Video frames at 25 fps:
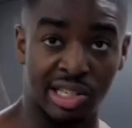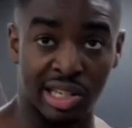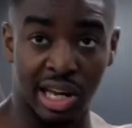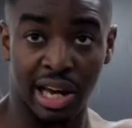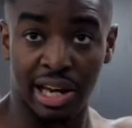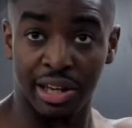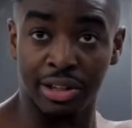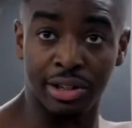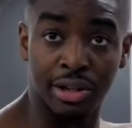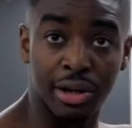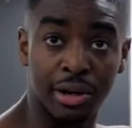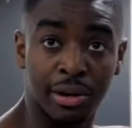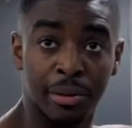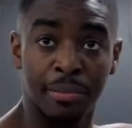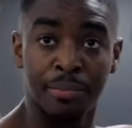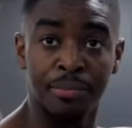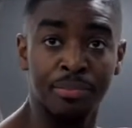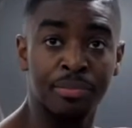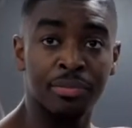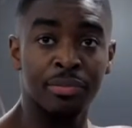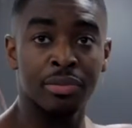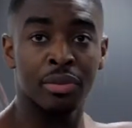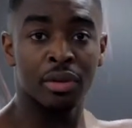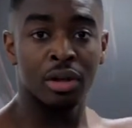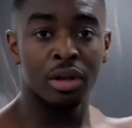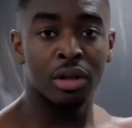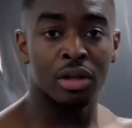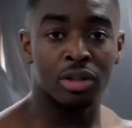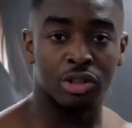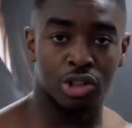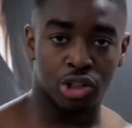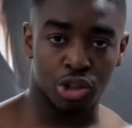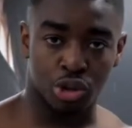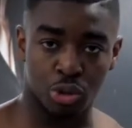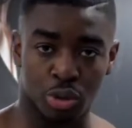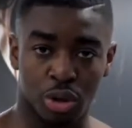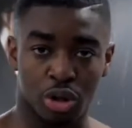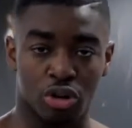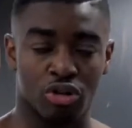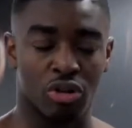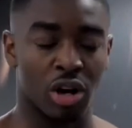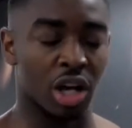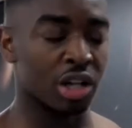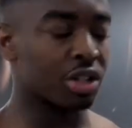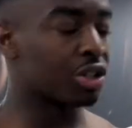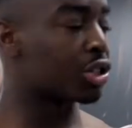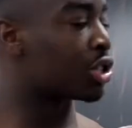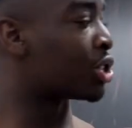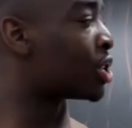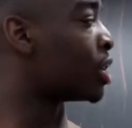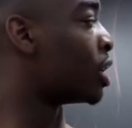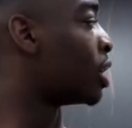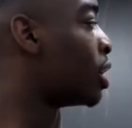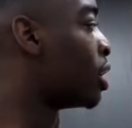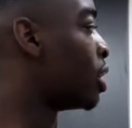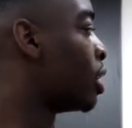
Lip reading: side to do a crunch.